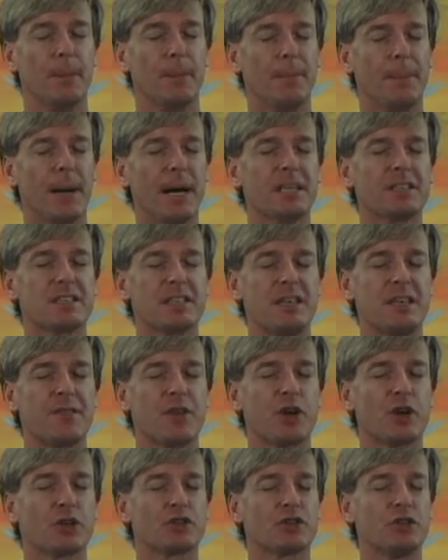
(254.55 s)
But if
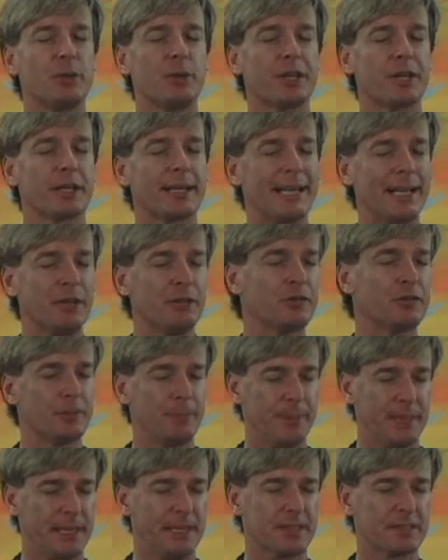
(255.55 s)
there are 2 other
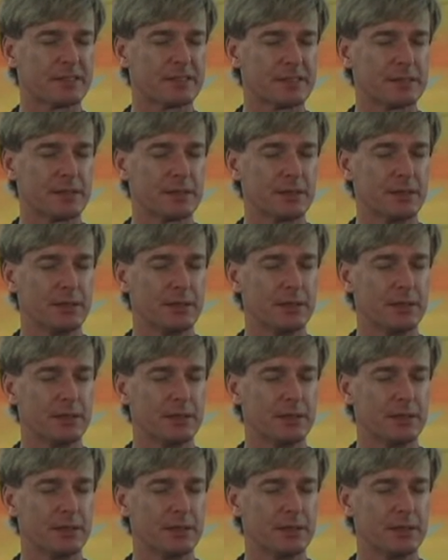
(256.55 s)
counterparts